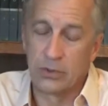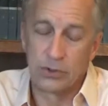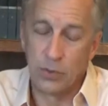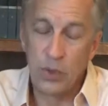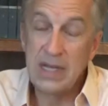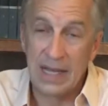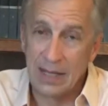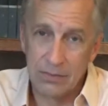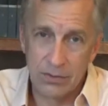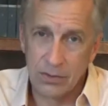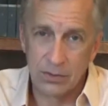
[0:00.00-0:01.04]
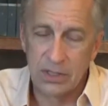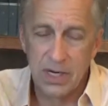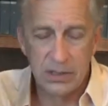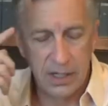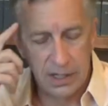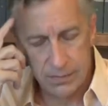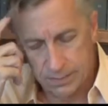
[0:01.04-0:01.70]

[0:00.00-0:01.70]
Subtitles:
Of course, we can't. Only God can.